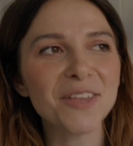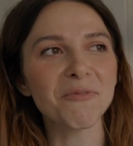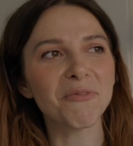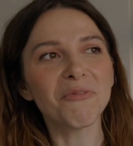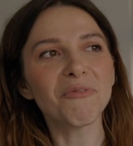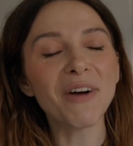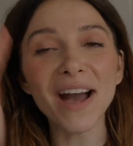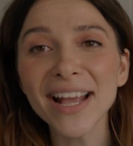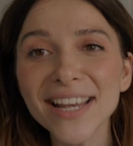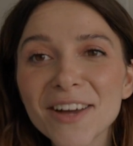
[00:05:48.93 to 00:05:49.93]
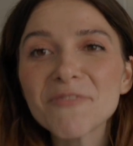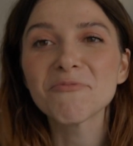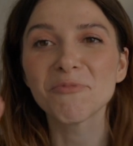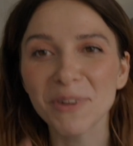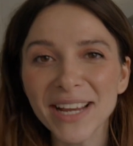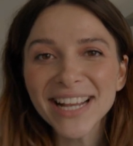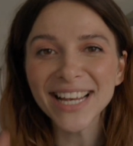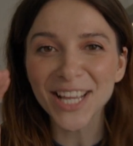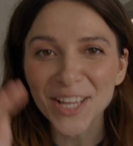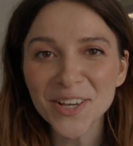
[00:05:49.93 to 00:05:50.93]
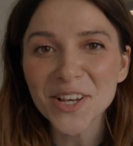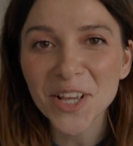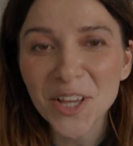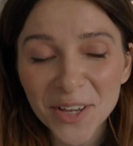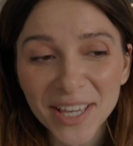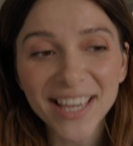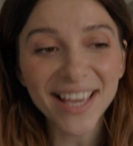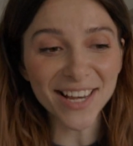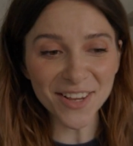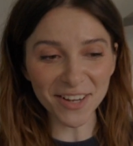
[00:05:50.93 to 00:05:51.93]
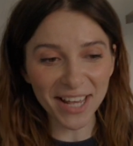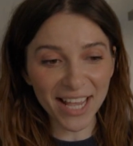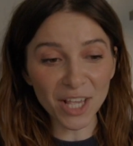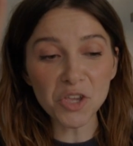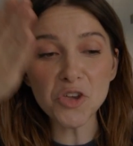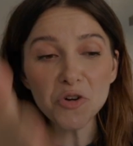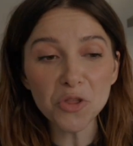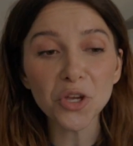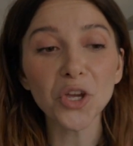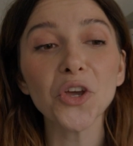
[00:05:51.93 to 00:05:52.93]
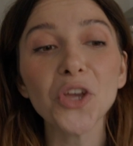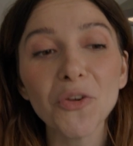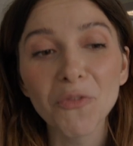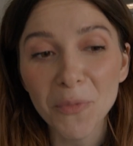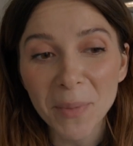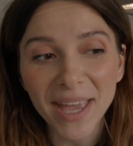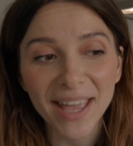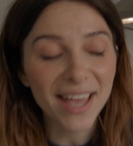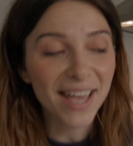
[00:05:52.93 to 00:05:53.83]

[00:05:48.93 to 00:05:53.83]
You find a really good cookie and you're like, you're the cookie for me.